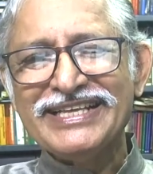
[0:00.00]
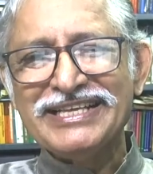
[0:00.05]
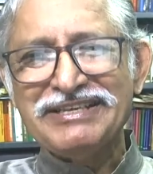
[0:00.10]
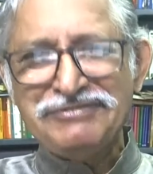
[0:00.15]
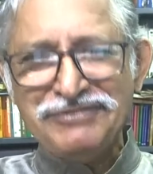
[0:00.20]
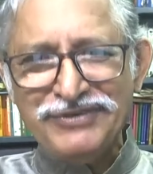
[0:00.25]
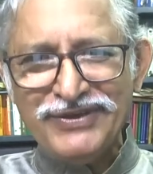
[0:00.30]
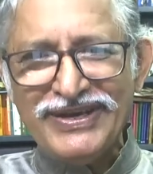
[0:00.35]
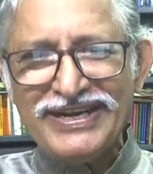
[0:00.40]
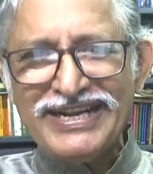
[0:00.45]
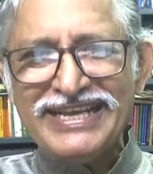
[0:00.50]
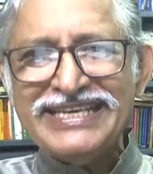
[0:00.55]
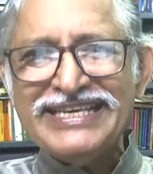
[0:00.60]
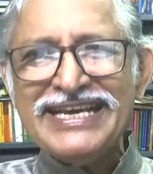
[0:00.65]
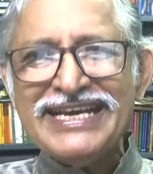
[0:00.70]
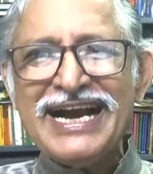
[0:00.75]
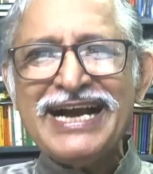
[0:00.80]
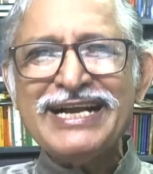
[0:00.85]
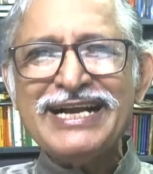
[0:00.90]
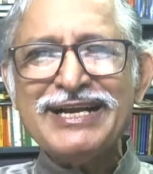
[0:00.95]
If you are a
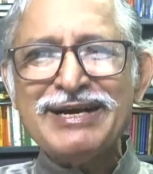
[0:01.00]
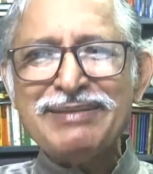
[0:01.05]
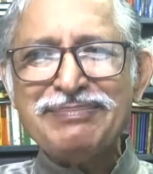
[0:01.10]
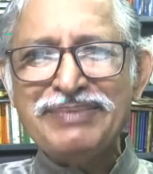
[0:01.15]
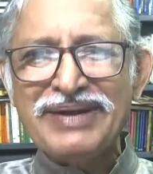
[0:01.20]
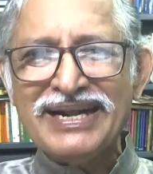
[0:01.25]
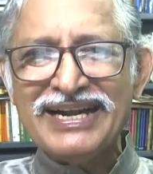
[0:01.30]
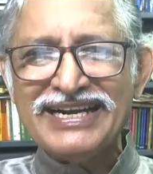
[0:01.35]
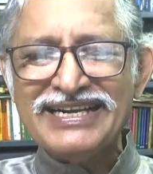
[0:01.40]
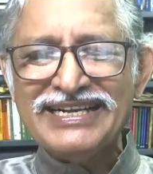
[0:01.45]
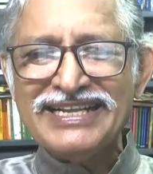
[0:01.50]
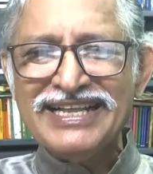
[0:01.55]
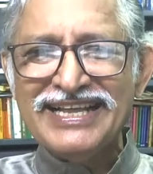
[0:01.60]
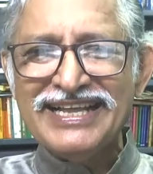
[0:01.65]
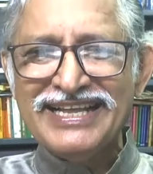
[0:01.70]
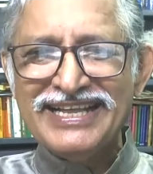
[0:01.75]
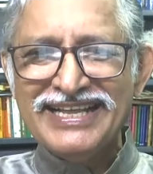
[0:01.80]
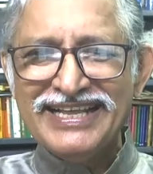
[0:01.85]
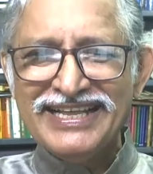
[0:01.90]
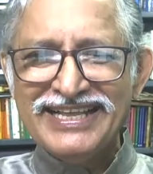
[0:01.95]
young couple,
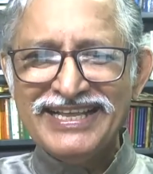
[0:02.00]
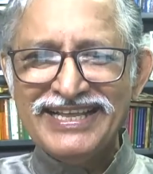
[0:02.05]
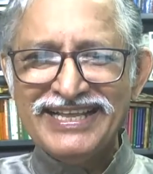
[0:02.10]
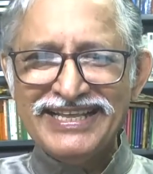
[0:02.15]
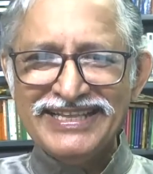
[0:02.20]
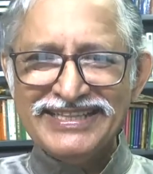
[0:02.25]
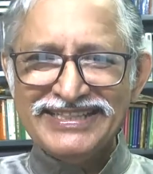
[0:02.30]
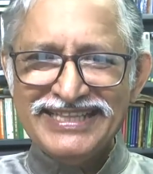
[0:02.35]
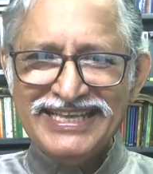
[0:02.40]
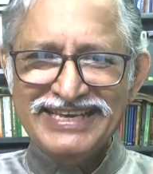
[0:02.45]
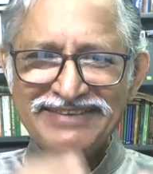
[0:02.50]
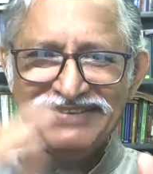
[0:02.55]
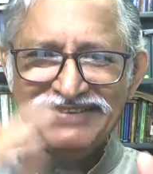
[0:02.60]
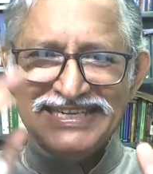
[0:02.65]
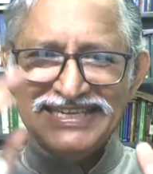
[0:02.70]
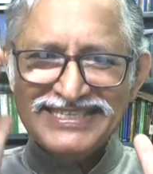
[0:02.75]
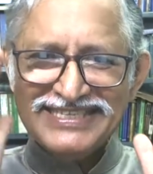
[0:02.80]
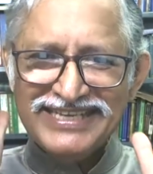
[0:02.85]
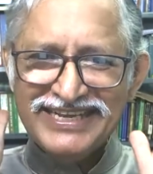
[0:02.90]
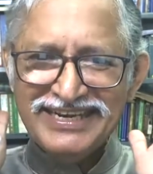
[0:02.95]
they
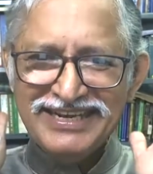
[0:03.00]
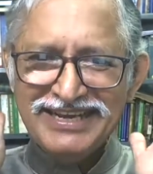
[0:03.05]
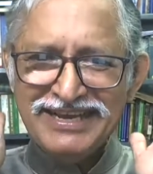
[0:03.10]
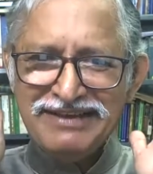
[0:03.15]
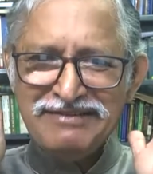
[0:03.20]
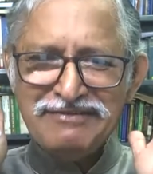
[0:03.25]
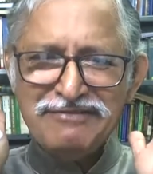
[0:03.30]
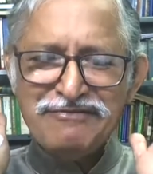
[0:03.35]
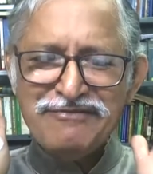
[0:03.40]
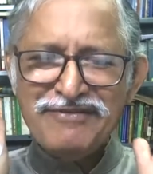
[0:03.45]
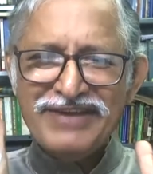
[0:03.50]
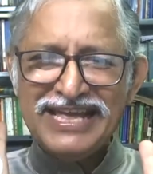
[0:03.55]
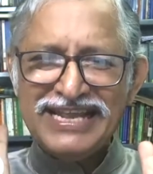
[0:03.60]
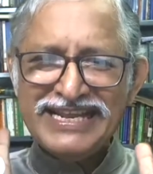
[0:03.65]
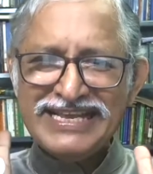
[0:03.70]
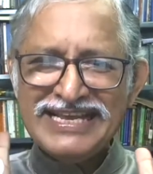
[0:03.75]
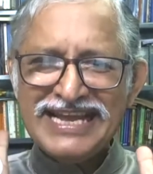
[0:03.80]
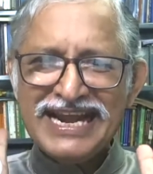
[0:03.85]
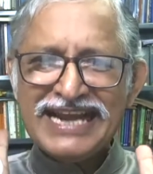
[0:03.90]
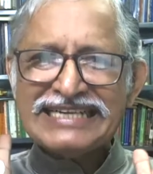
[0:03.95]
will send a
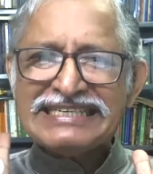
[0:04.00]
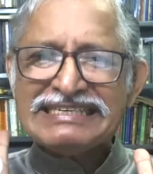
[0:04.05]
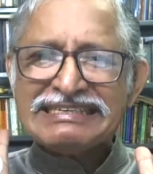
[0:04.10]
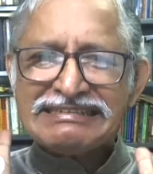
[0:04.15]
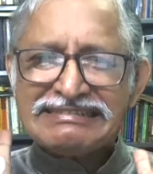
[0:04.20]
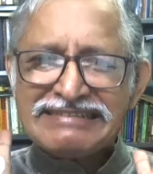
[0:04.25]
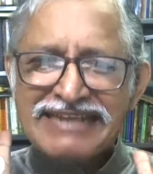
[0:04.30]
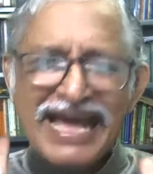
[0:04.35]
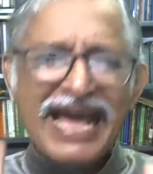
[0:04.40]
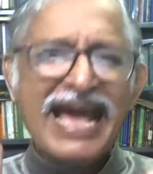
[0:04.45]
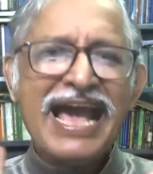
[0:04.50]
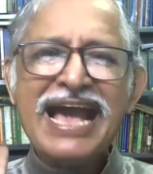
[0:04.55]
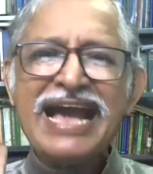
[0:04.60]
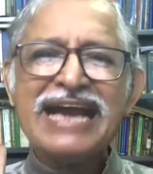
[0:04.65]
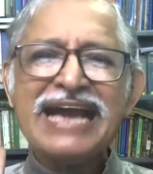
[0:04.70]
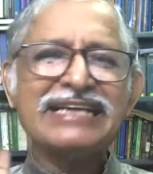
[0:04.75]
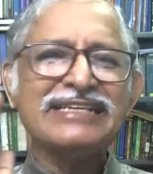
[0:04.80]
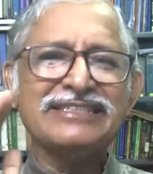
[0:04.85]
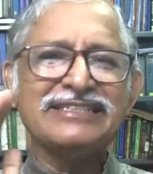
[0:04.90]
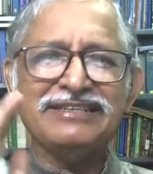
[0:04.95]
very
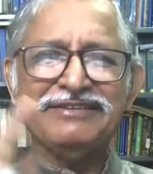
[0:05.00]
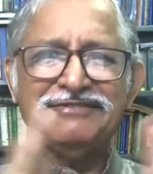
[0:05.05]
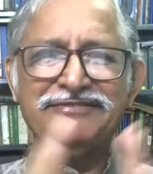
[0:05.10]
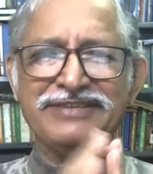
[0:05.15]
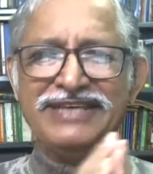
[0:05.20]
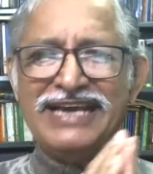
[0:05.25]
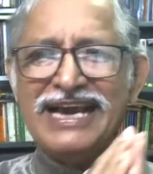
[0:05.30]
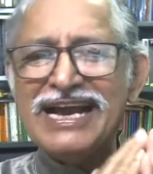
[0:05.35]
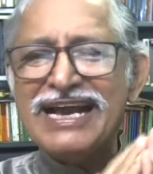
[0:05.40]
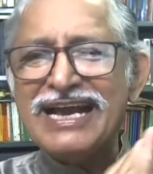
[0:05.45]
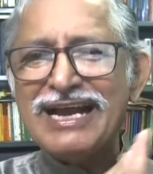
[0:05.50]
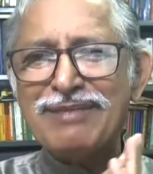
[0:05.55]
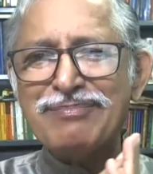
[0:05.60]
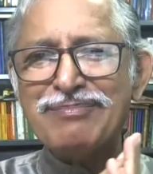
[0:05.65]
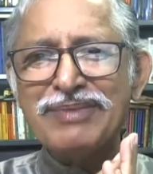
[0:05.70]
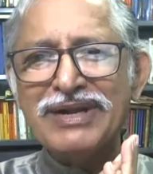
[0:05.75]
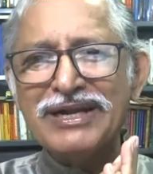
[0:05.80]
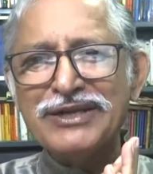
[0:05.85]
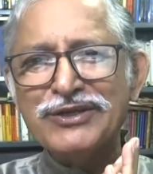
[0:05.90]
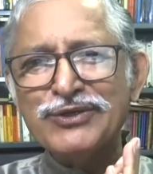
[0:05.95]
attractive young
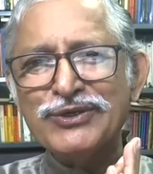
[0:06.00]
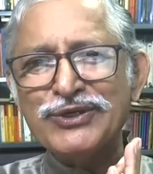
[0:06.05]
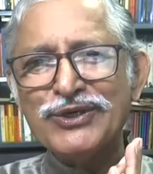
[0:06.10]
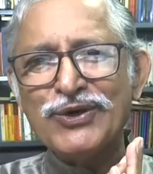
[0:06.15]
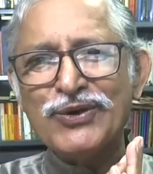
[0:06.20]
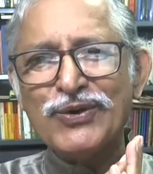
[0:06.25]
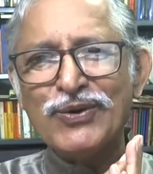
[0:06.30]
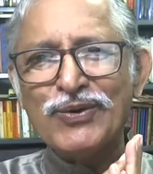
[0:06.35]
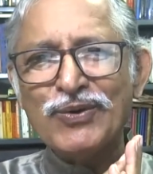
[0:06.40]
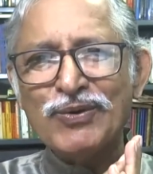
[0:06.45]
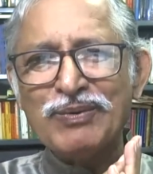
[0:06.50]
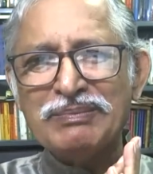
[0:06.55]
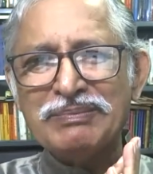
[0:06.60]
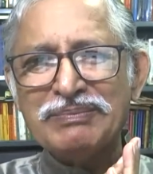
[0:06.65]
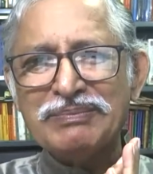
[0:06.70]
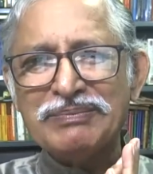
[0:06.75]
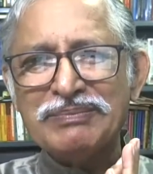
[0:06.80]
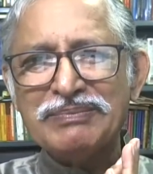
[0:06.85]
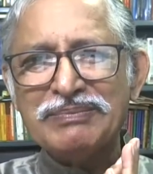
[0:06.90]
couple to your home